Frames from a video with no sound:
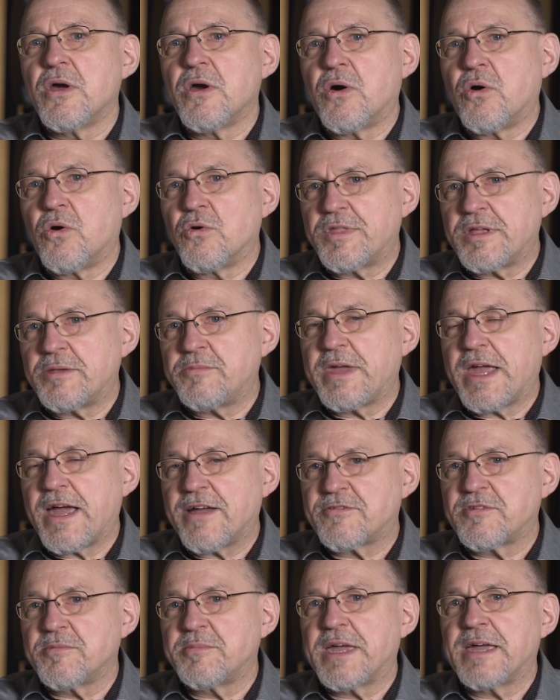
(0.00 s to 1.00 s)
Or then we
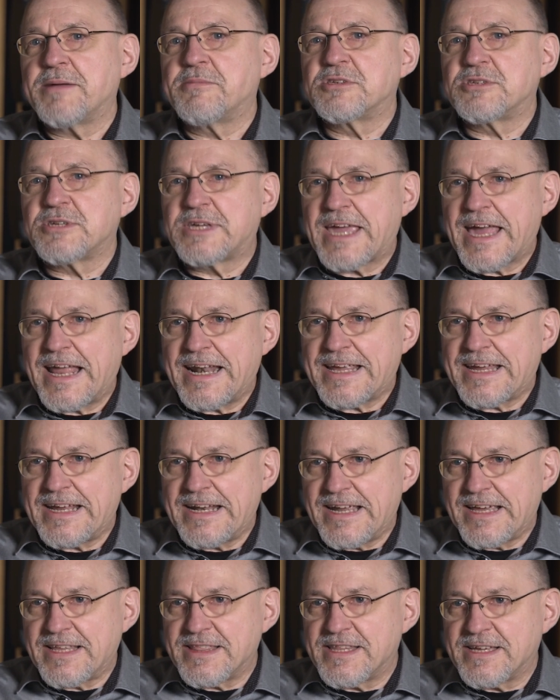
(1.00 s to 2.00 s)
have to be able to
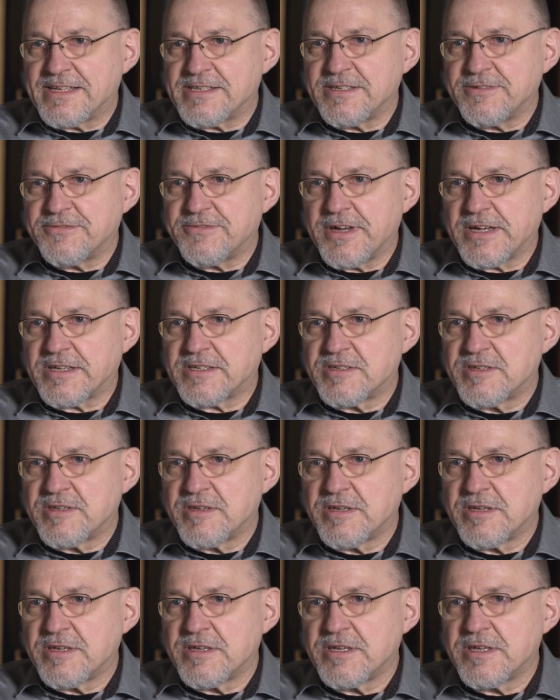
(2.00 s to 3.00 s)
calculate that effect.
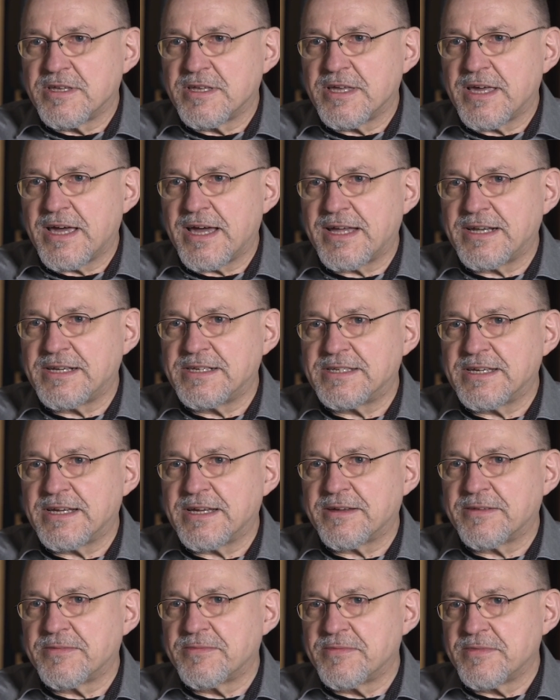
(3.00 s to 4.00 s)
And
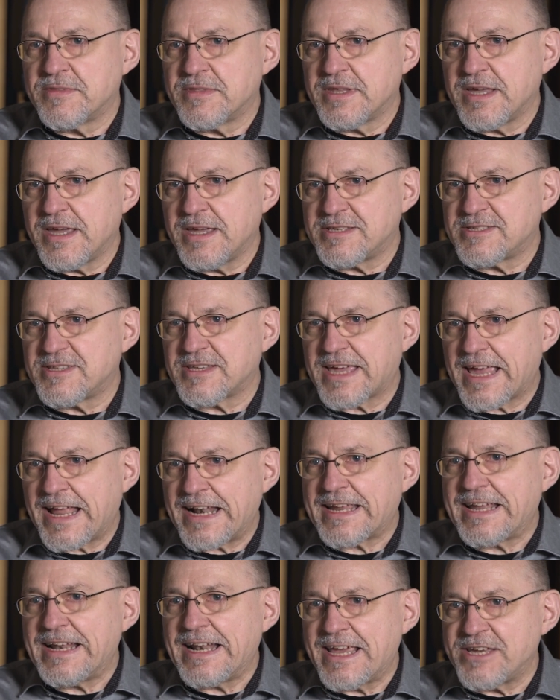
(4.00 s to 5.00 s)
it's the
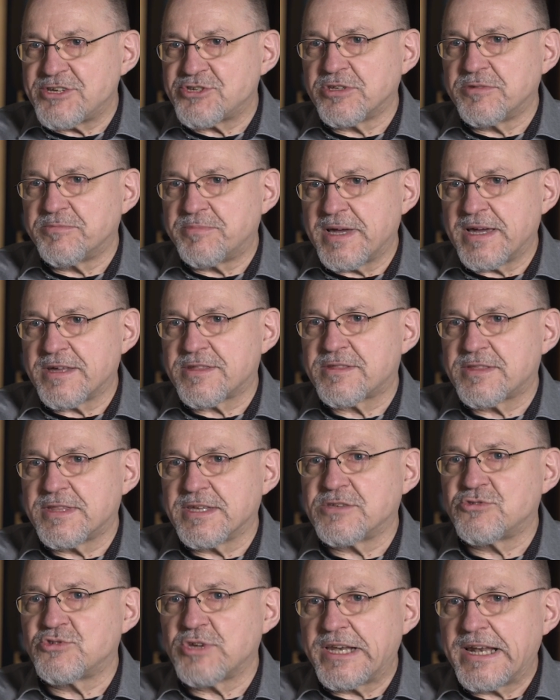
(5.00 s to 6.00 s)
calculation path
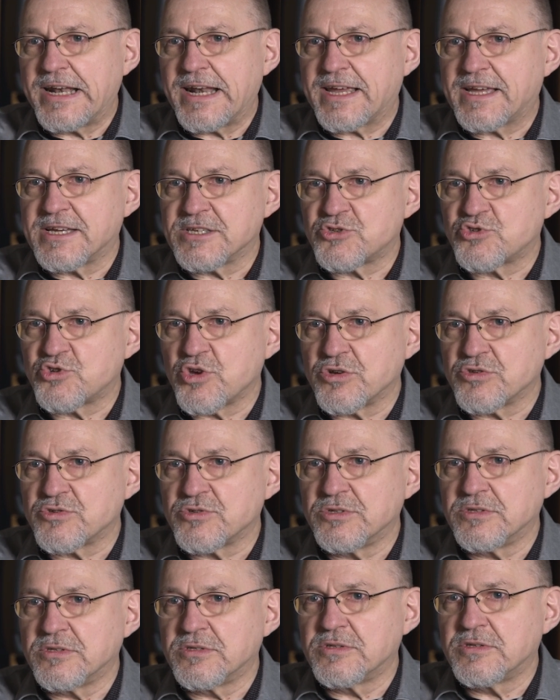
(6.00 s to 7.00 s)
that Genelec has
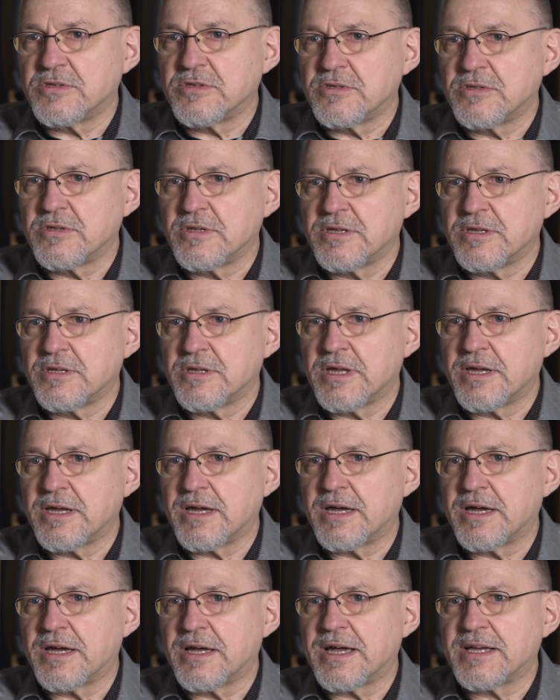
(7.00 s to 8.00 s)
chosen
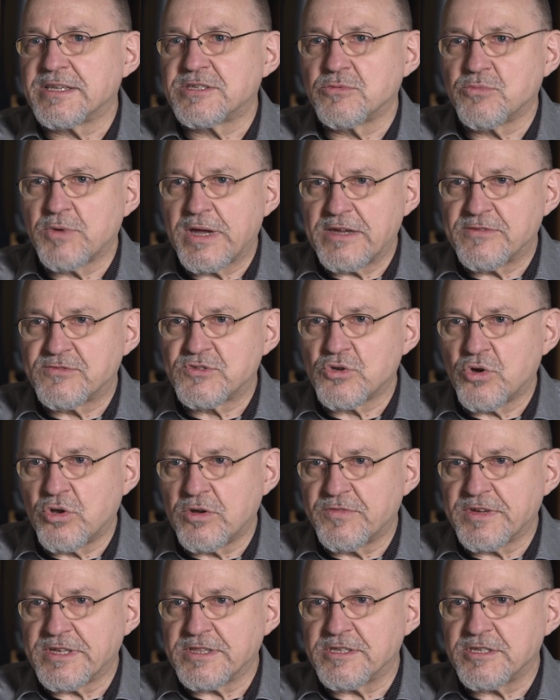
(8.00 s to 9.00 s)
as a way of
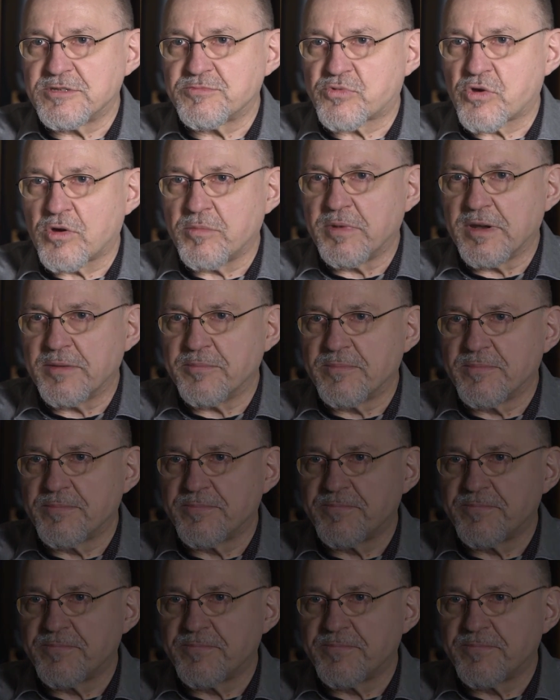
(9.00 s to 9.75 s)
solving this problem.